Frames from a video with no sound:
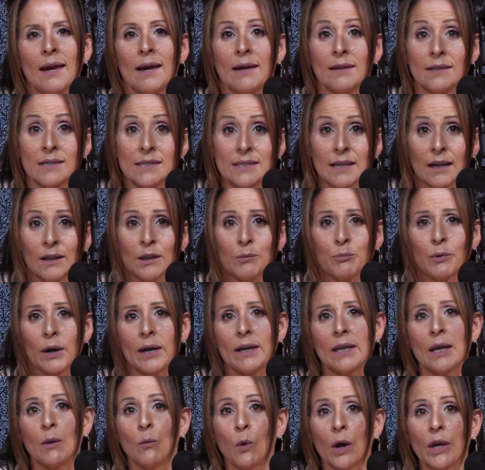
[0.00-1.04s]
and
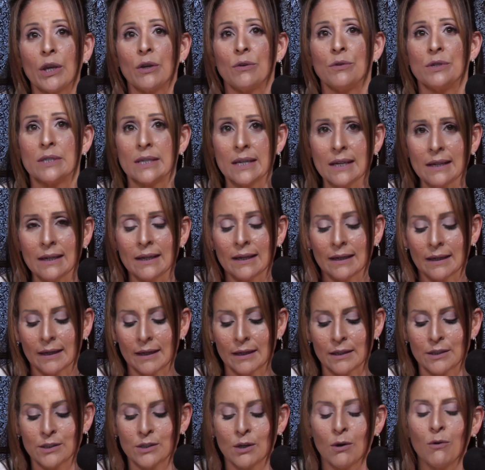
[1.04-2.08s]
celebrating what you did
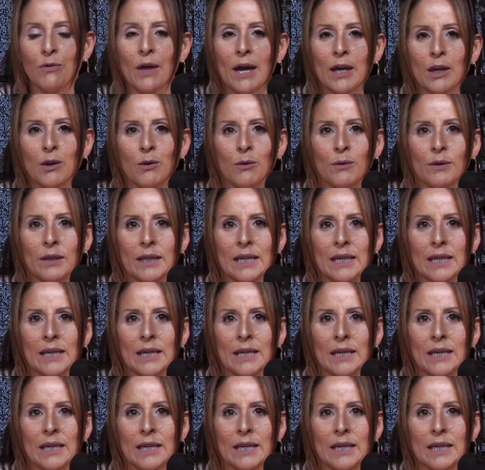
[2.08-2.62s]
hit so that you